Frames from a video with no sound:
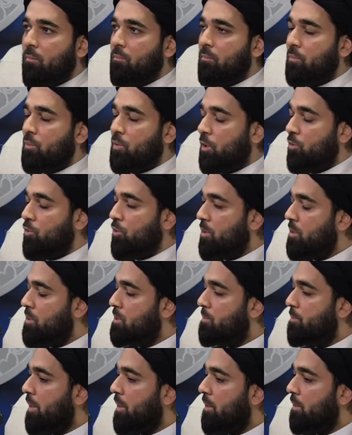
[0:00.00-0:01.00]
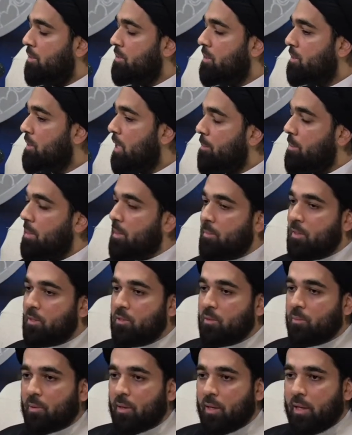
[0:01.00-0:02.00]
He turns pale. He says, Habibi
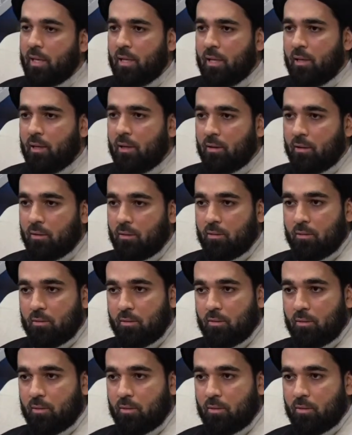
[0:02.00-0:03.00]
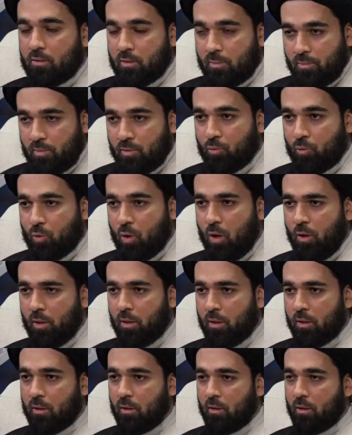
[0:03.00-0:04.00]
Jibrail, something wrong?